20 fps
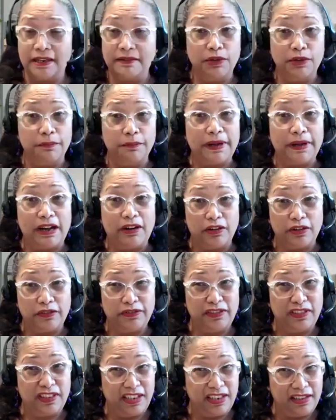more
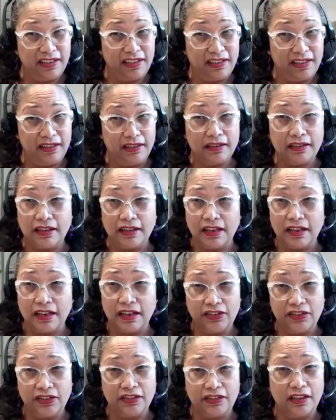powerfully than the
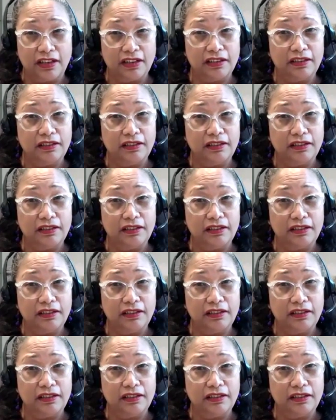conscious thought?